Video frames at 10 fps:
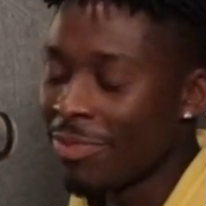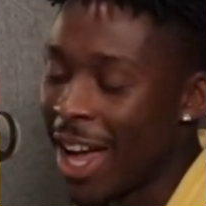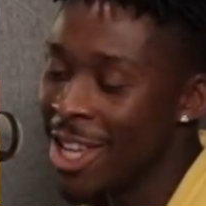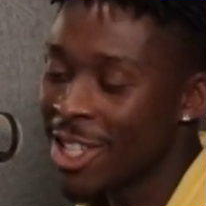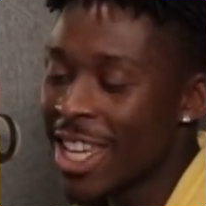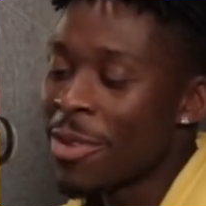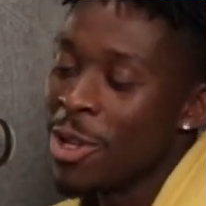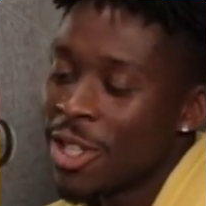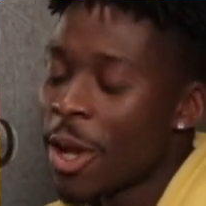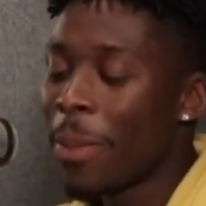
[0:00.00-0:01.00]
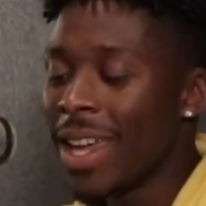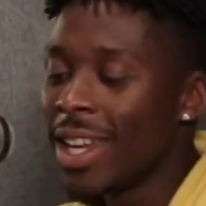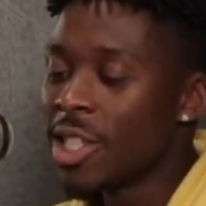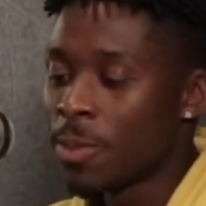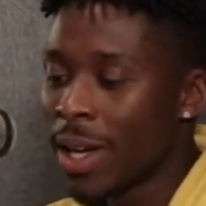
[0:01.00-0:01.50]
But it's sick being
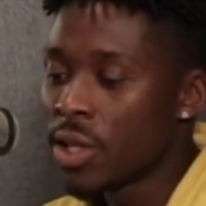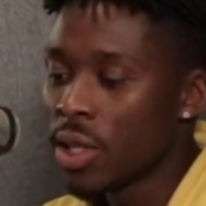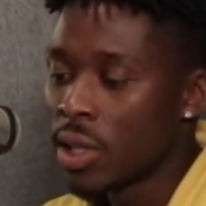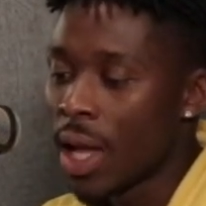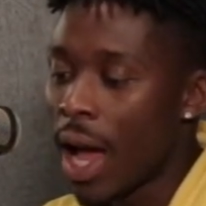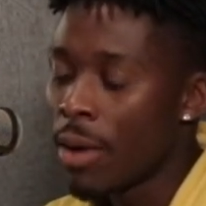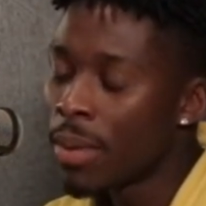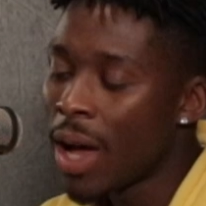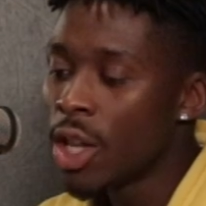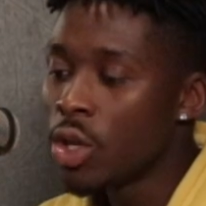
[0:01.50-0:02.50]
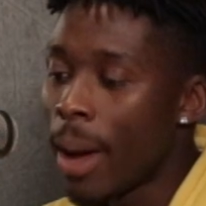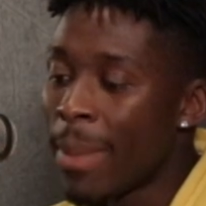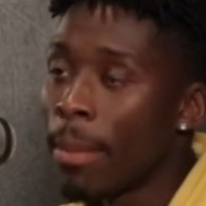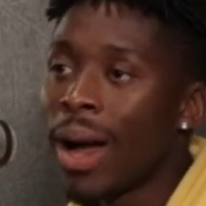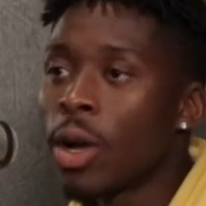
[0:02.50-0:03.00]
in spaces. Like I remember I
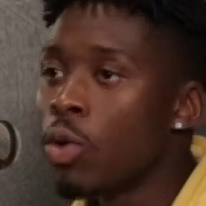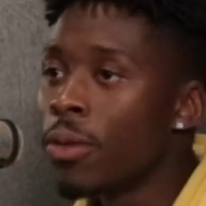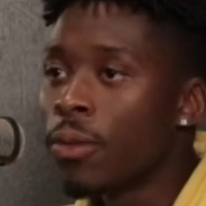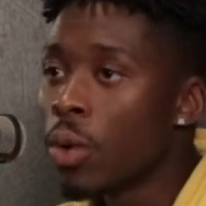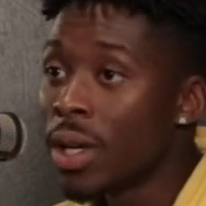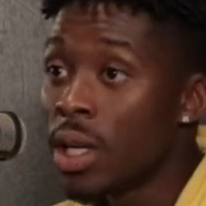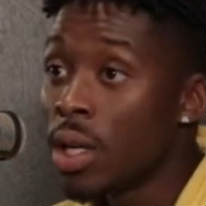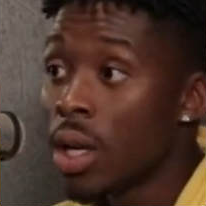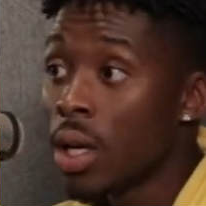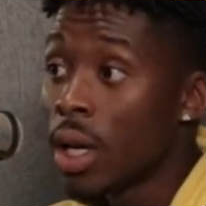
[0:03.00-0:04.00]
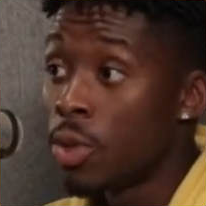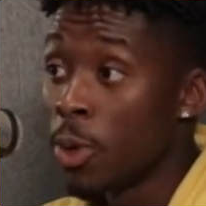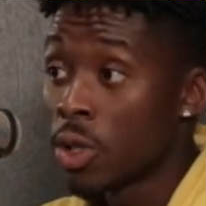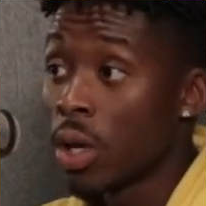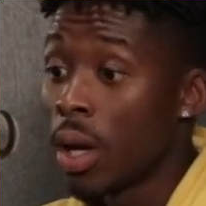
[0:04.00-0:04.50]
met Michael before he
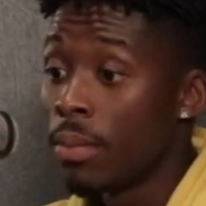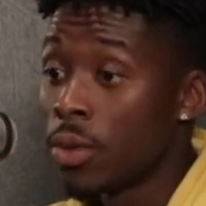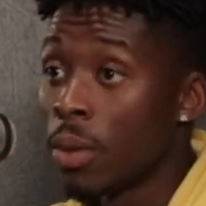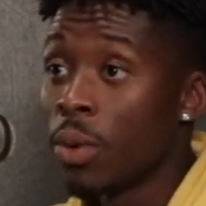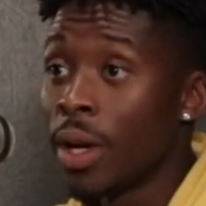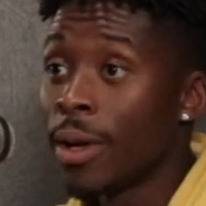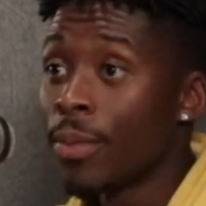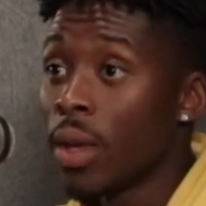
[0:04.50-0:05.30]
booked Top Boy.